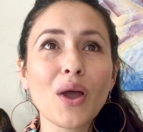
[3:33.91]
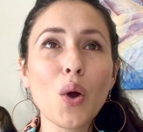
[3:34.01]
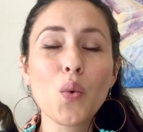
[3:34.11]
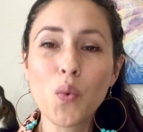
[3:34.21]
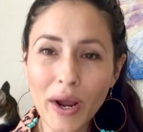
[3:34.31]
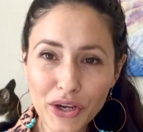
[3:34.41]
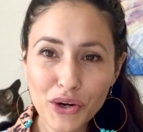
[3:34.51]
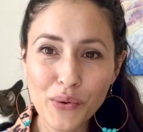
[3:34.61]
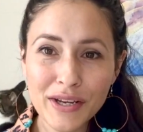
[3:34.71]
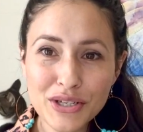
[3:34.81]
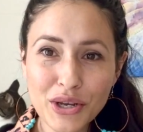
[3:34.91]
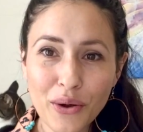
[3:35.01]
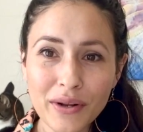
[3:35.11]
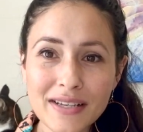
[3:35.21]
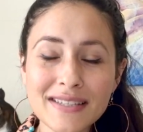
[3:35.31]
what you're going to
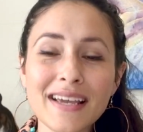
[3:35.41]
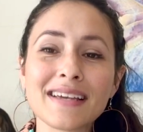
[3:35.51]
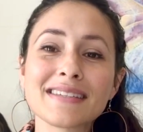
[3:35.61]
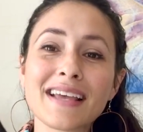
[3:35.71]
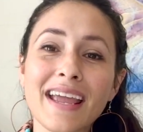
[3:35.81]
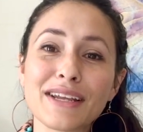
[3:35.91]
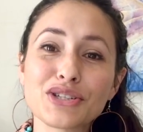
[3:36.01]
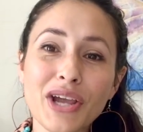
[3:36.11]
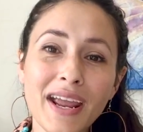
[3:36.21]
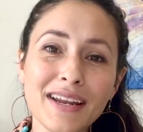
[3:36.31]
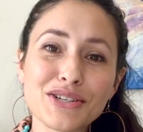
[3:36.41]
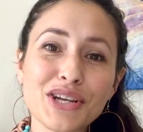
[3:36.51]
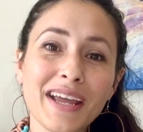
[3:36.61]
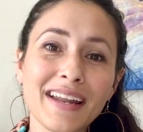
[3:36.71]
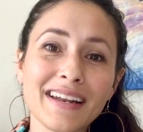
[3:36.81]
notice is a change
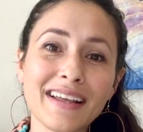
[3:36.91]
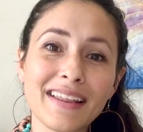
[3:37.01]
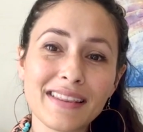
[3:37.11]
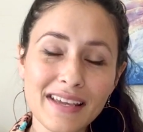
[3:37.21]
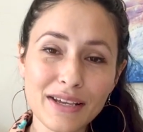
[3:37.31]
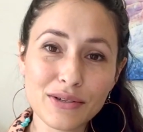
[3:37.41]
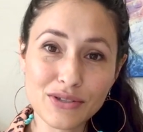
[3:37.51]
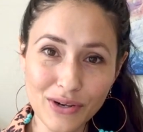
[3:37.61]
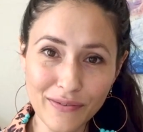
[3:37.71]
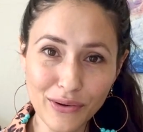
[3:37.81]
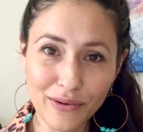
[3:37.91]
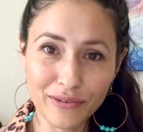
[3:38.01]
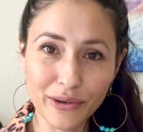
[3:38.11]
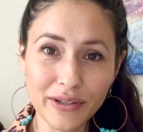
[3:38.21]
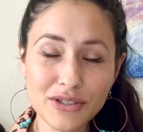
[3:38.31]
in the cervical
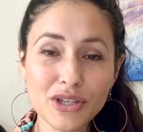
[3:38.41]
fluid.